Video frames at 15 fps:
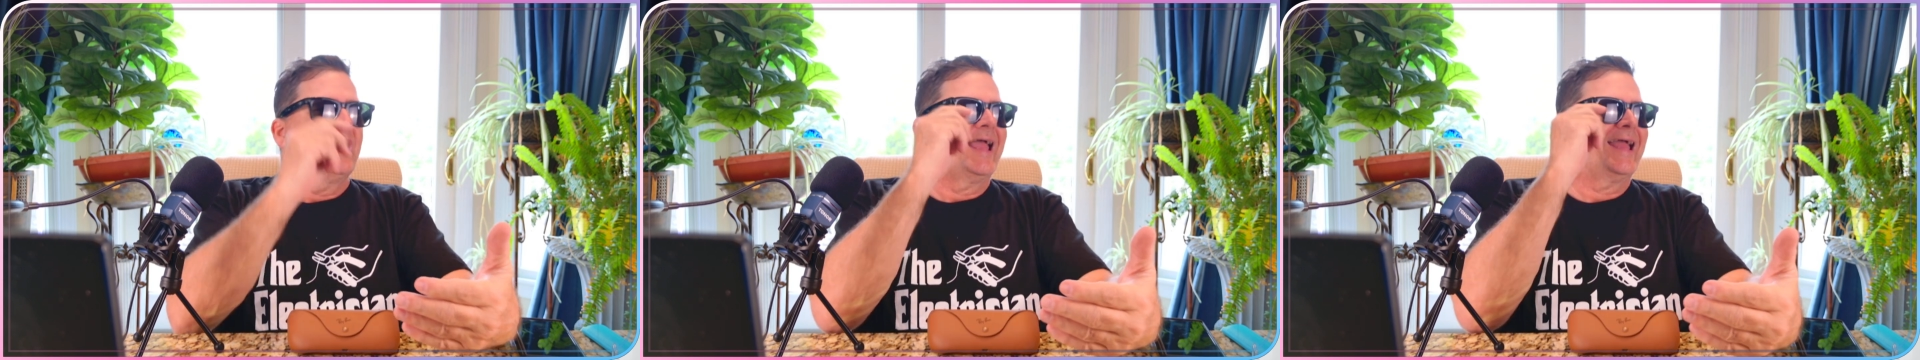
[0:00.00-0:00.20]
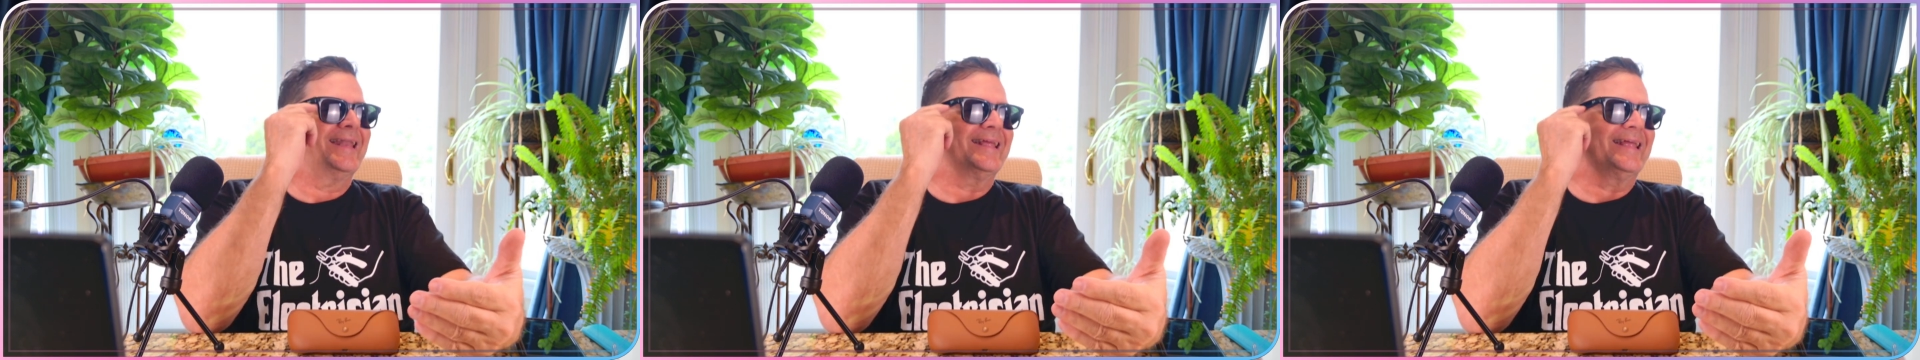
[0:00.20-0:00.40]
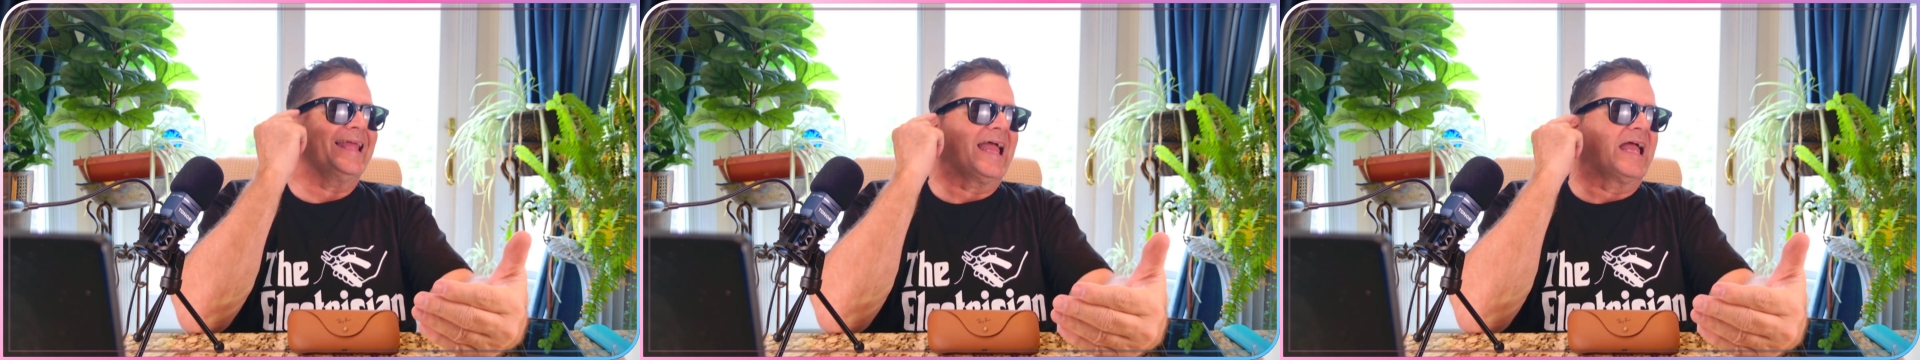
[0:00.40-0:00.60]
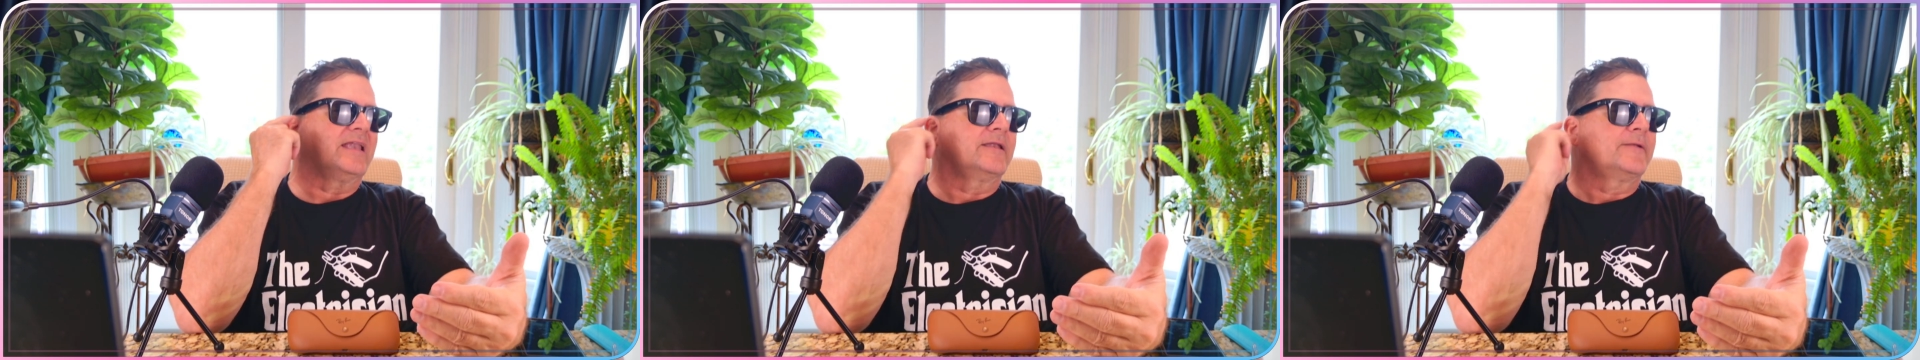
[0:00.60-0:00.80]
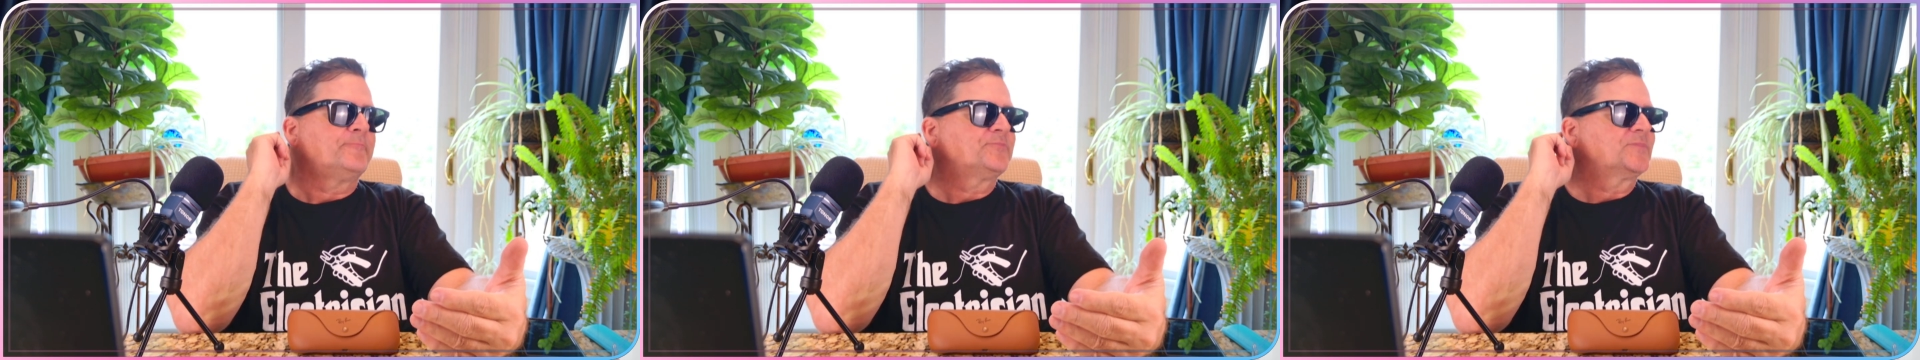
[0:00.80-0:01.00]
And again,
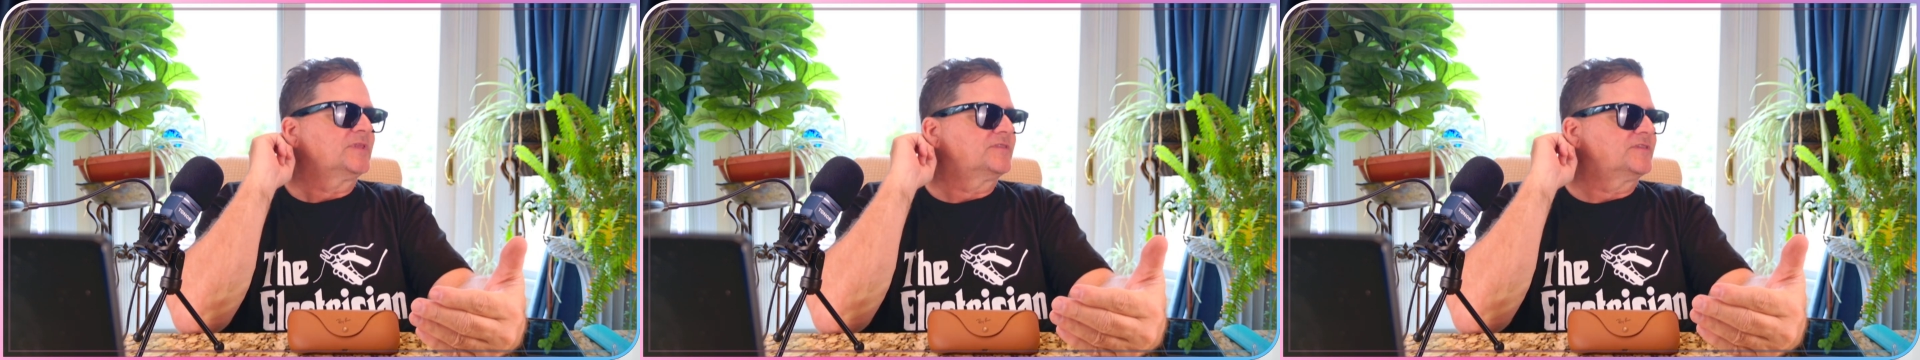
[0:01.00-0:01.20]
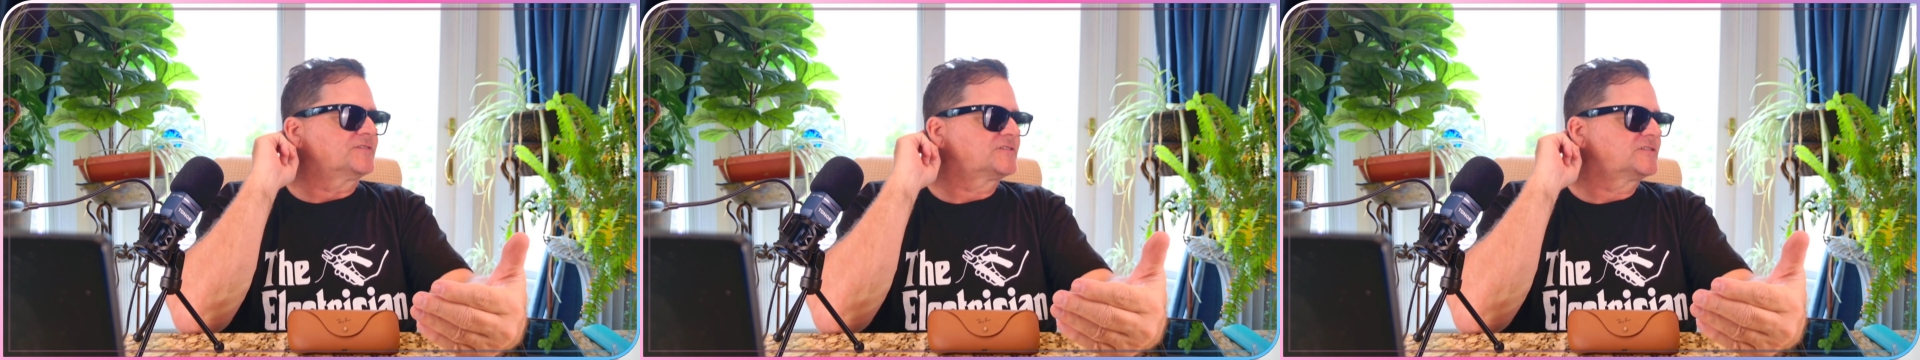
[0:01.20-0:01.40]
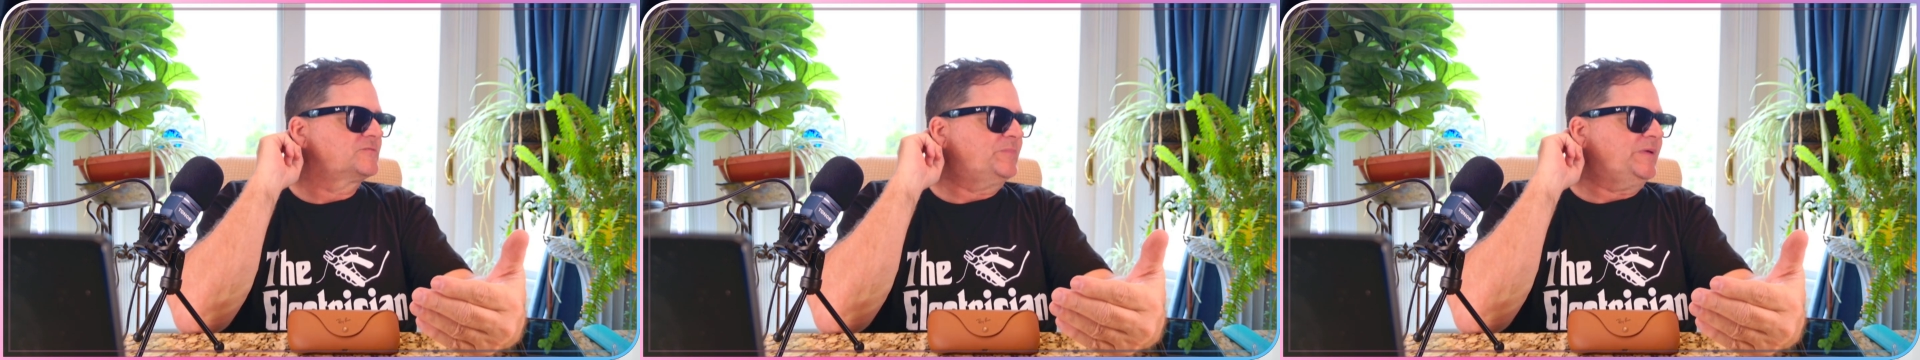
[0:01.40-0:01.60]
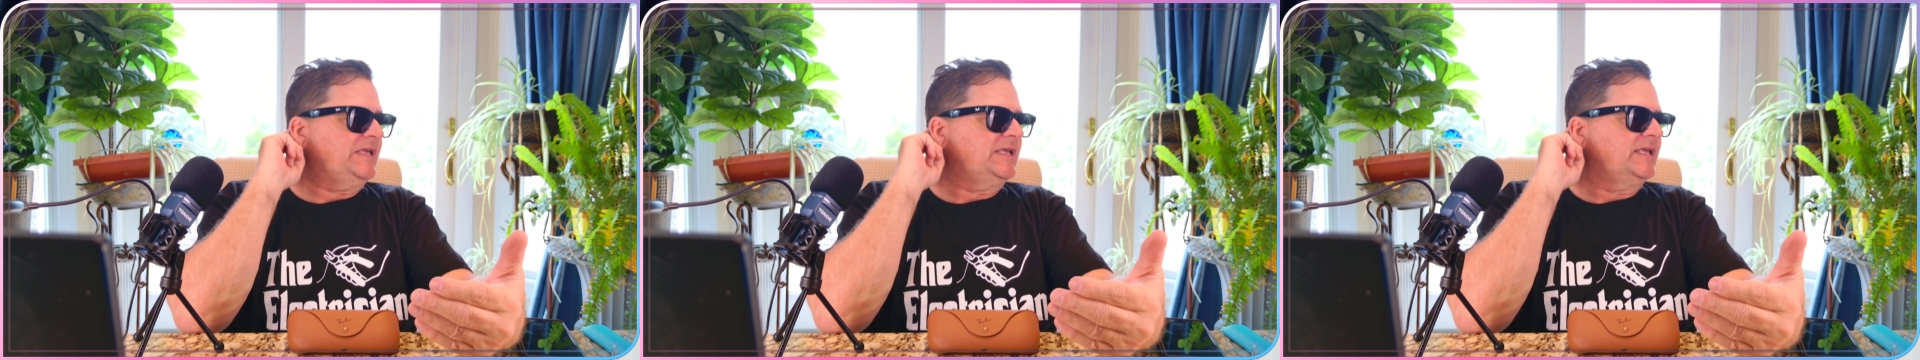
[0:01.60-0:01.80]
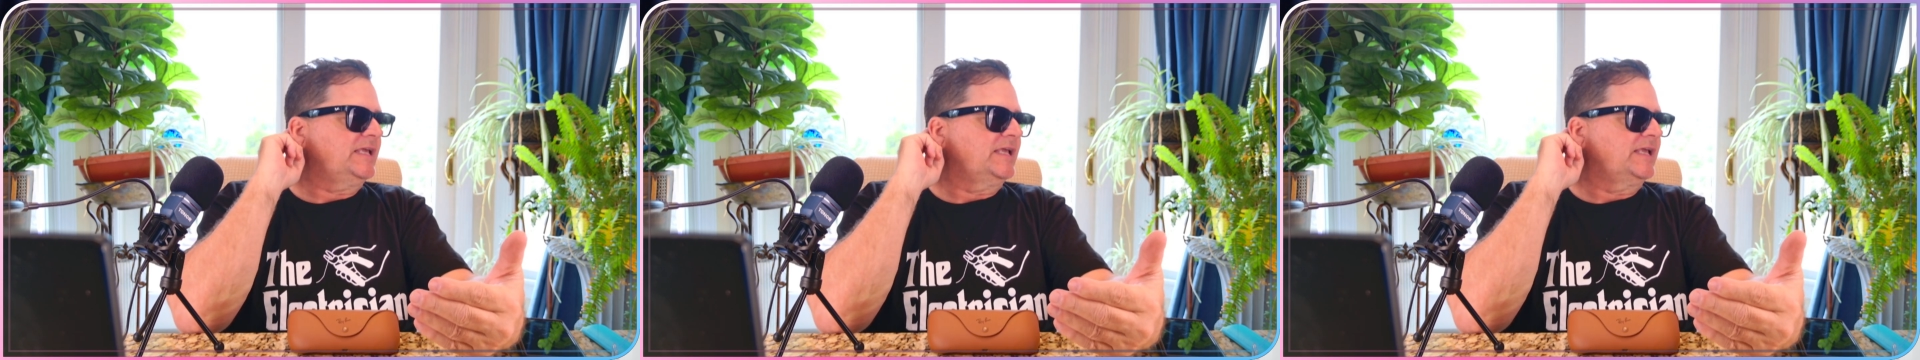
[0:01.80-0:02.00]
the
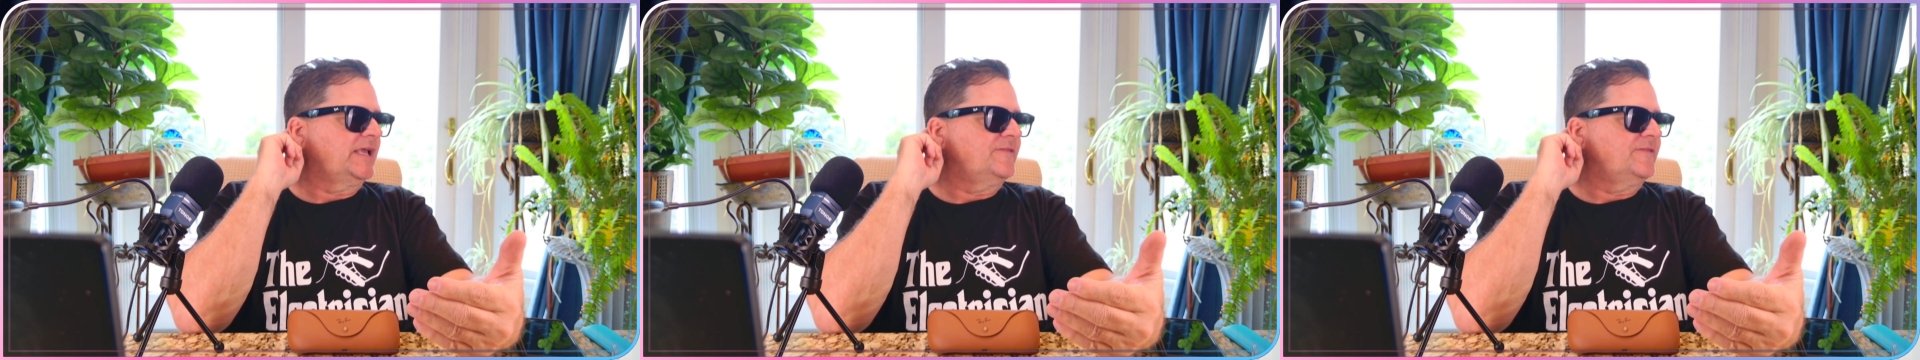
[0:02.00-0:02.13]
speaking